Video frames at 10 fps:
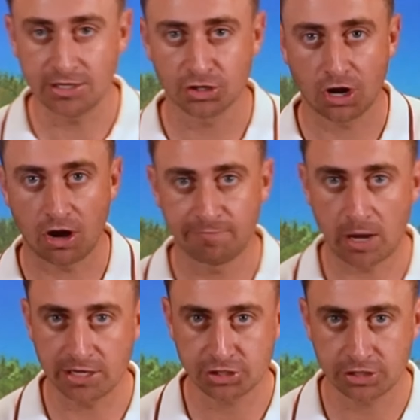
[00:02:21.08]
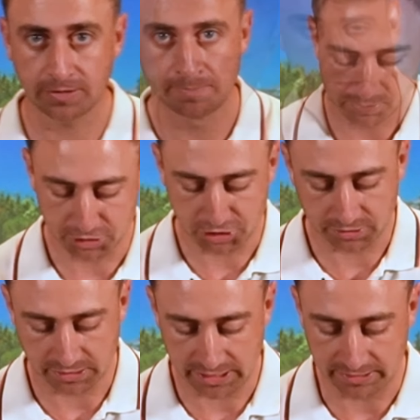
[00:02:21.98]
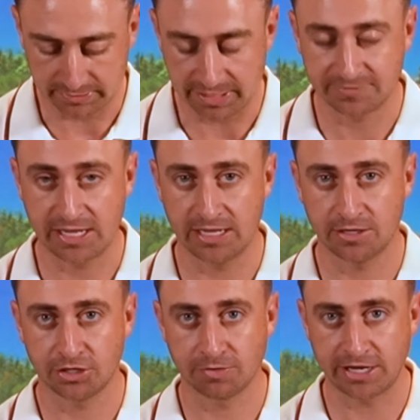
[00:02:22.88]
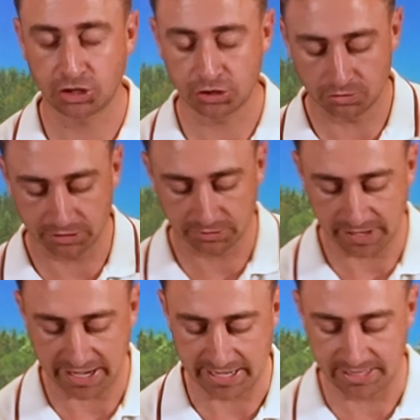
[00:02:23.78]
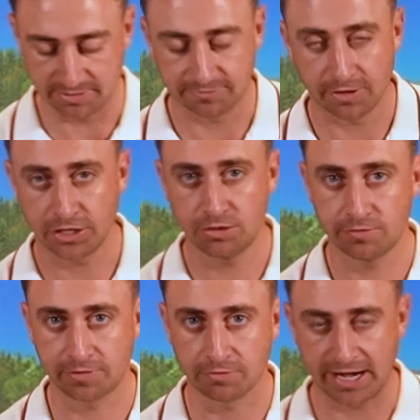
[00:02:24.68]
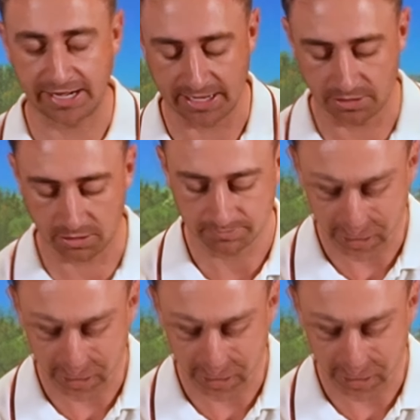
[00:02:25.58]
get in your golf posture, put your left hand on your right shoulder, right hand in front of you if you're right-hander,